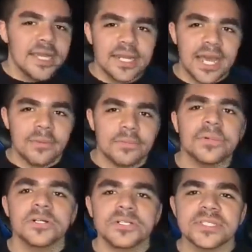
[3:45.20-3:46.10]
Now,
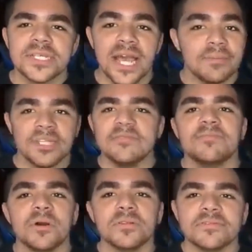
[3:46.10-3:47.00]
personally, I
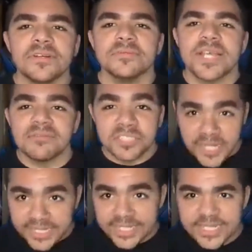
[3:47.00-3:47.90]
believe both films have
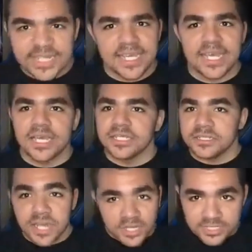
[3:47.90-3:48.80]
chances to get
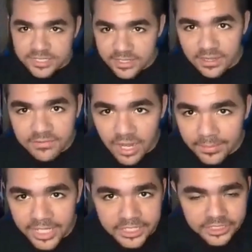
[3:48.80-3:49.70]
tons of
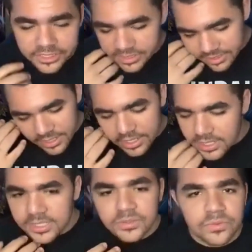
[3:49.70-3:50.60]
nominations.
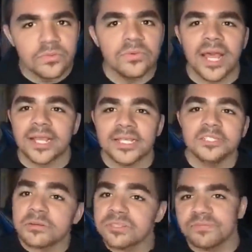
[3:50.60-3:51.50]
Like,
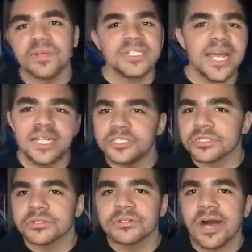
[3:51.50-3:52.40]
in terms of
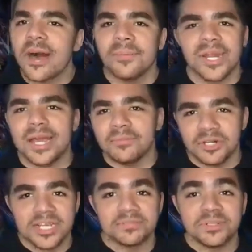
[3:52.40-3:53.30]
potential,
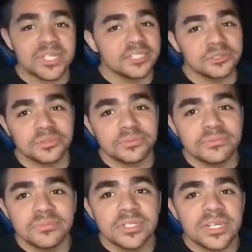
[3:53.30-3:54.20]
Oppenheimer has potential.
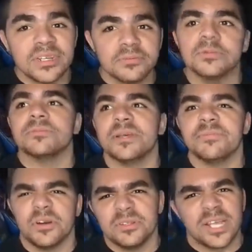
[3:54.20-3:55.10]
Well, they
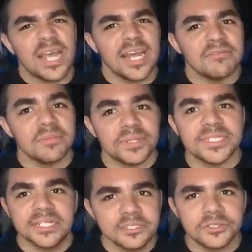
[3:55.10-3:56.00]
both kind of have the
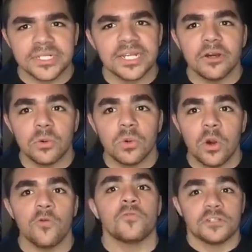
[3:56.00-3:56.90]
potential to get
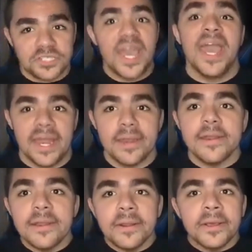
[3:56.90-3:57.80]
over
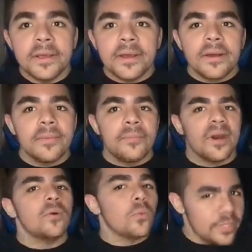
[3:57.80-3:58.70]
10,
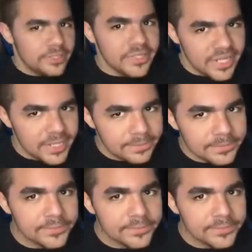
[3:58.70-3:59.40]
but will they?